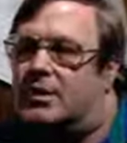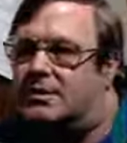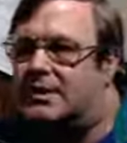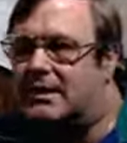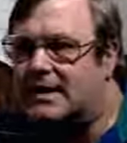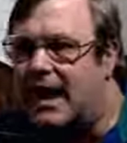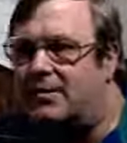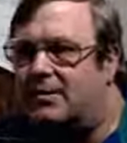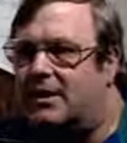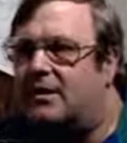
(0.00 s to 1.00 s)

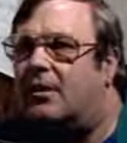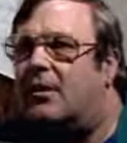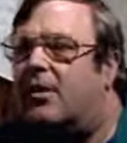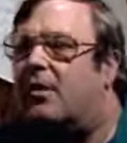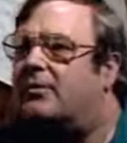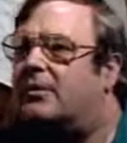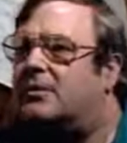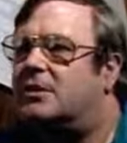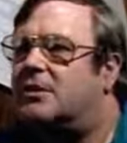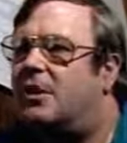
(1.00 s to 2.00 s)
adapted
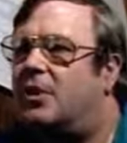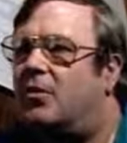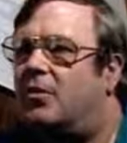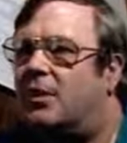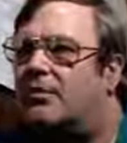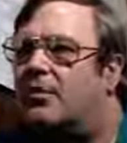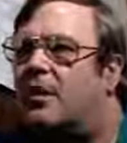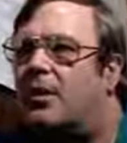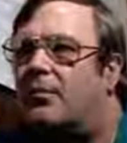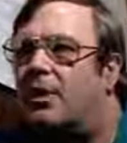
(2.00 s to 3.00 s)
artificially to humans
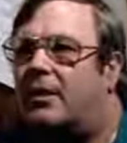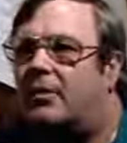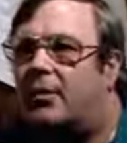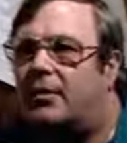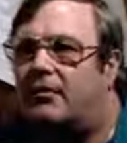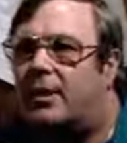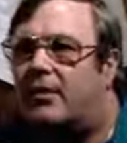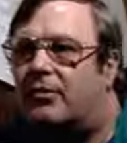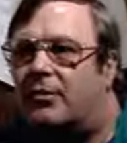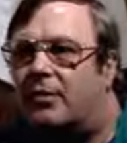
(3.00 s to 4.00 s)
by growing the
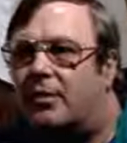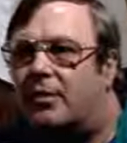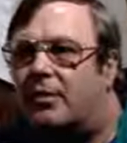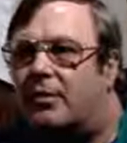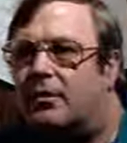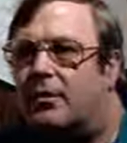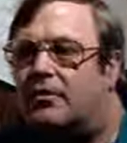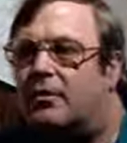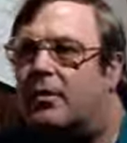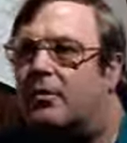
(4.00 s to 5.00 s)
virus in human
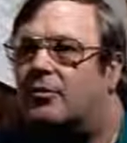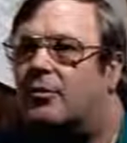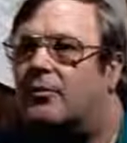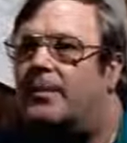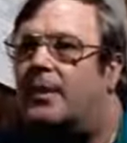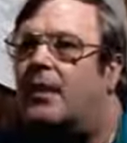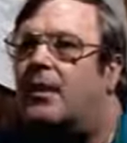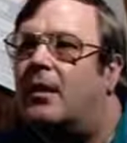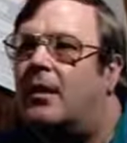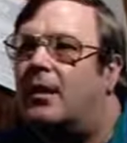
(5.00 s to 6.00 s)
tissue culture.
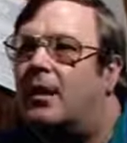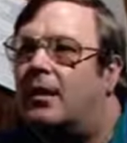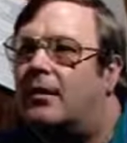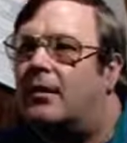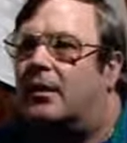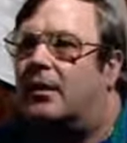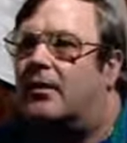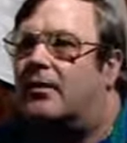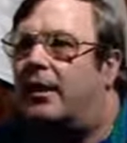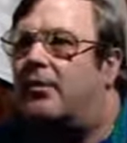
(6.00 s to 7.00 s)
And
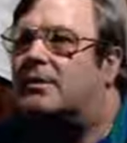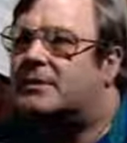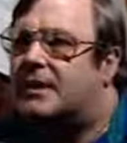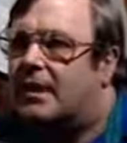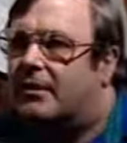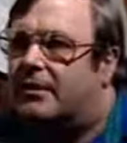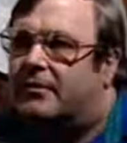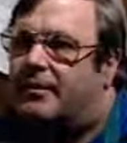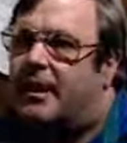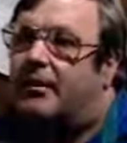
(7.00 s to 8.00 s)
they would say that the
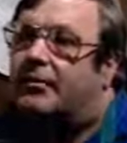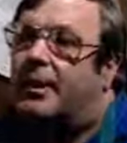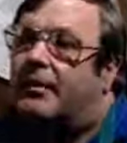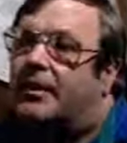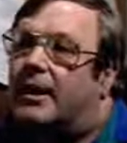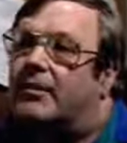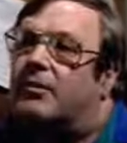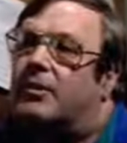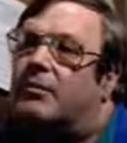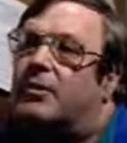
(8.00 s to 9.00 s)
virus
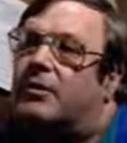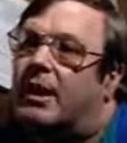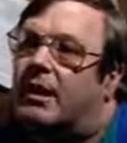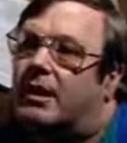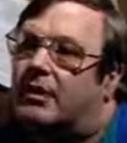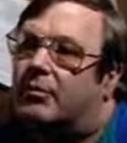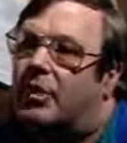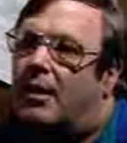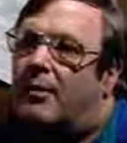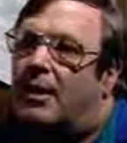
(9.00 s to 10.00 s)
spontaneously mutated in
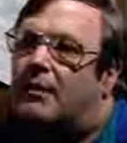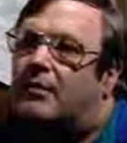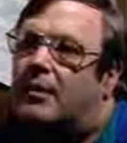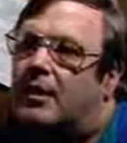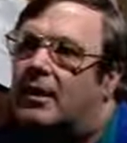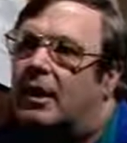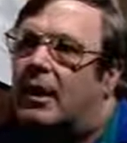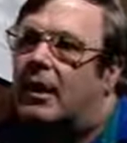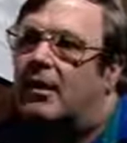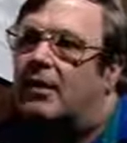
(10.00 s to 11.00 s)
primates and